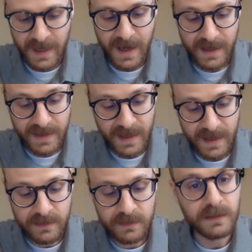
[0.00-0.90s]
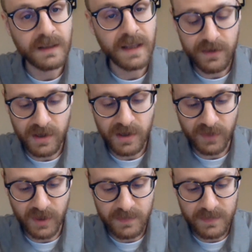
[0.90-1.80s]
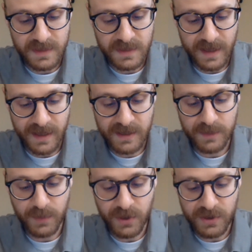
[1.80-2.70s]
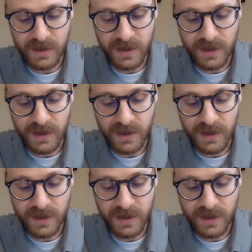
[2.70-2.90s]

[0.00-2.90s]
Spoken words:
And then later affirms that it is the person